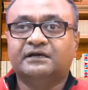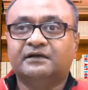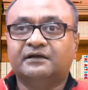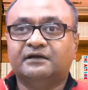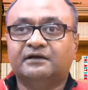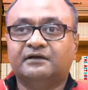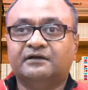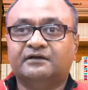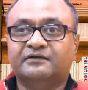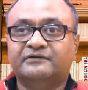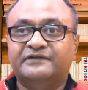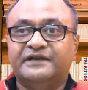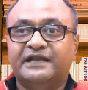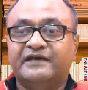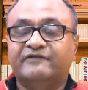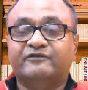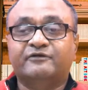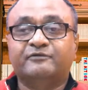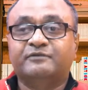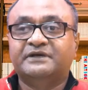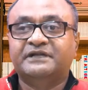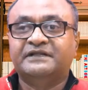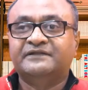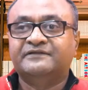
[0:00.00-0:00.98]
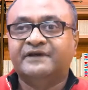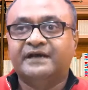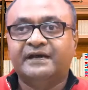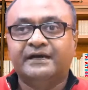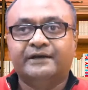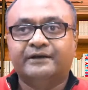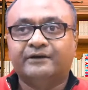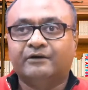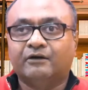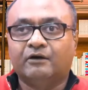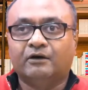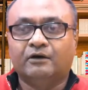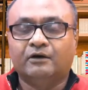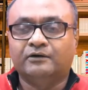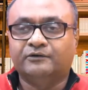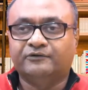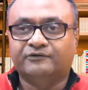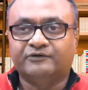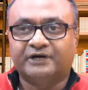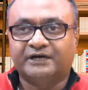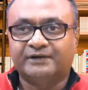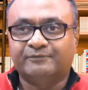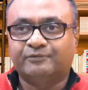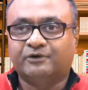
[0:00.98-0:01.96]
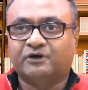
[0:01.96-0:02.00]
uh, never been there on
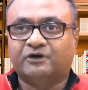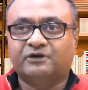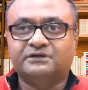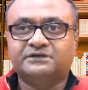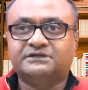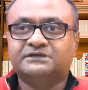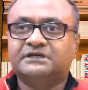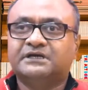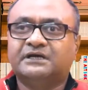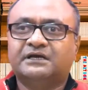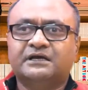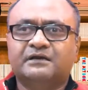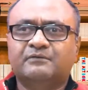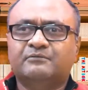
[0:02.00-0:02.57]
tripods,